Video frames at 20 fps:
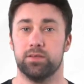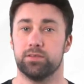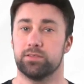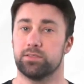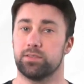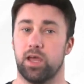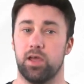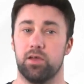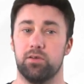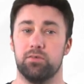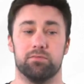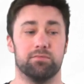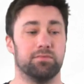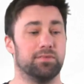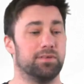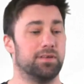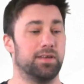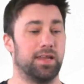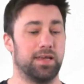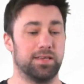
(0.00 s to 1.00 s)
So
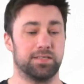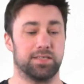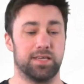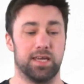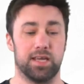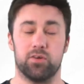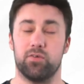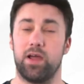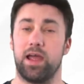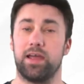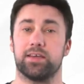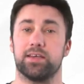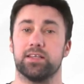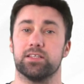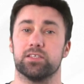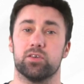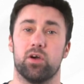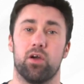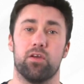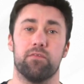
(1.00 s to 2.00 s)
let's get
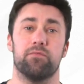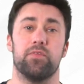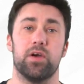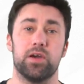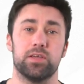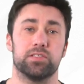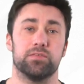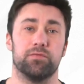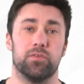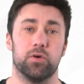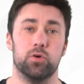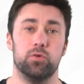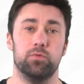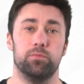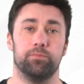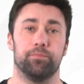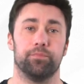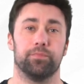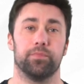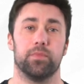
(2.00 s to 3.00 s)
cracking. So first of
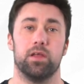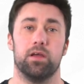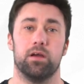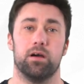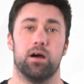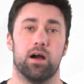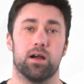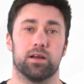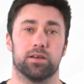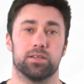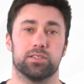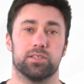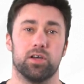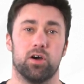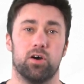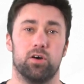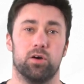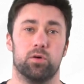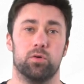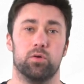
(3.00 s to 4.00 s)
all, I'm going to
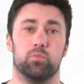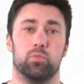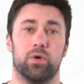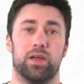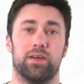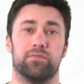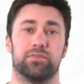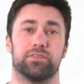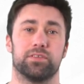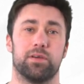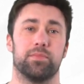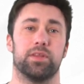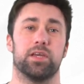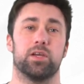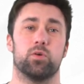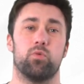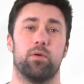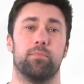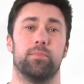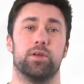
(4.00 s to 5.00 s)
start on with some of the
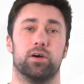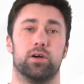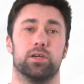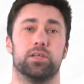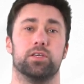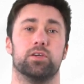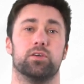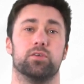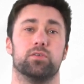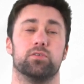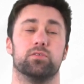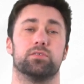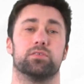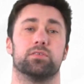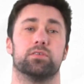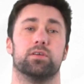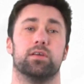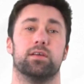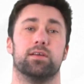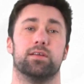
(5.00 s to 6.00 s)
equipment I
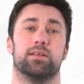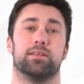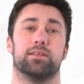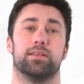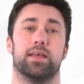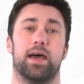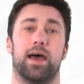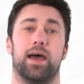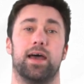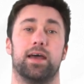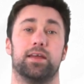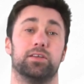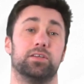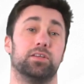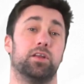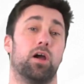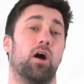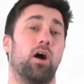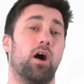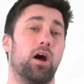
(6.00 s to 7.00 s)
use that, you
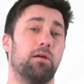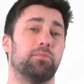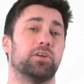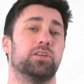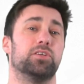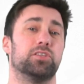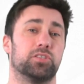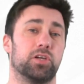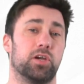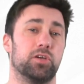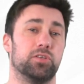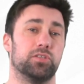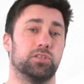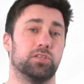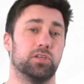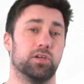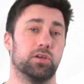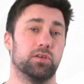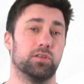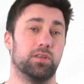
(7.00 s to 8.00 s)
know, I'm going to show
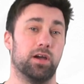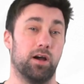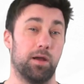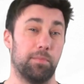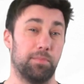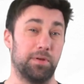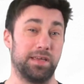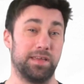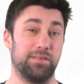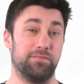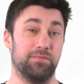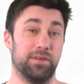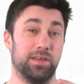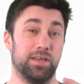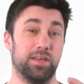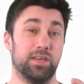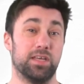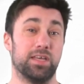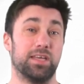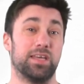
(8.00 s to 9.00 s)
to you that I believe
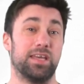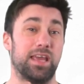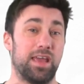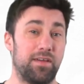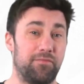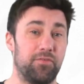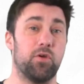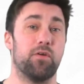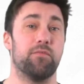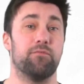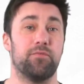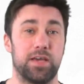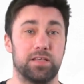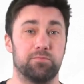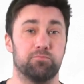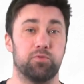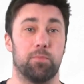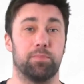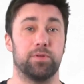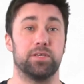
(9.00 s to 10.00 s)
if you
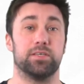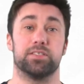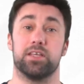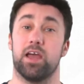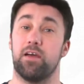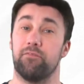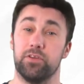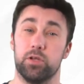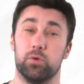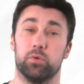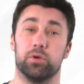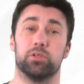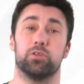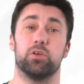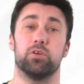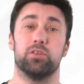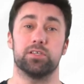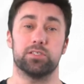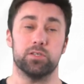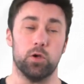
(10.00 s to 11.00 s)
invest properly yourself and you want
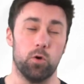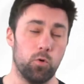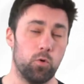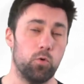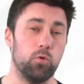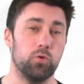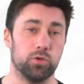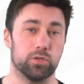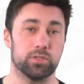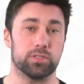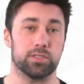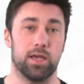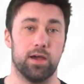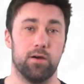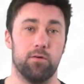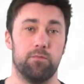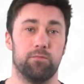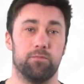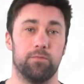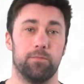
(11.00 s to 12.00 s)
to do this all
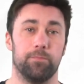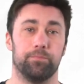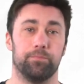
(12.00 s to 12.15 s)
yourself,